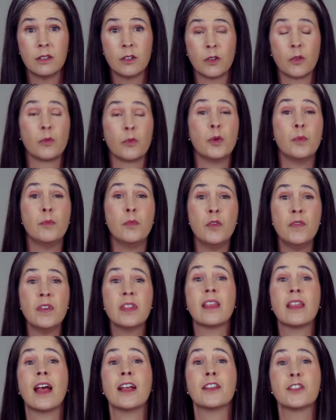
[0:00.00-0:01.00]
Removing
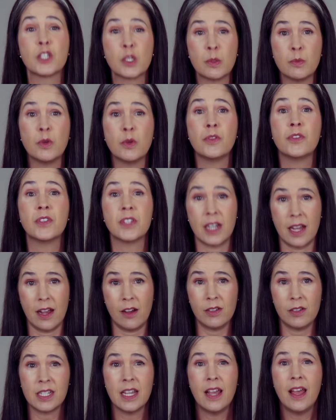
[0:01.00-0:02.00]
that smooths it
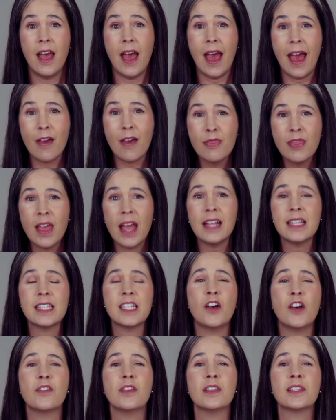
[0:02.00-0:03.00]
out. And that's
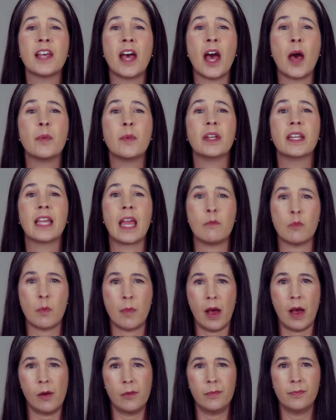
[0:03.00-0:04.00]
how this habit came
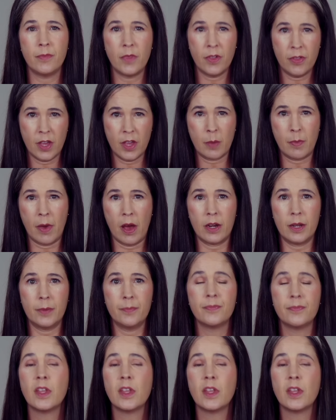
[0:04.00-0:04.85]
about. Think about it.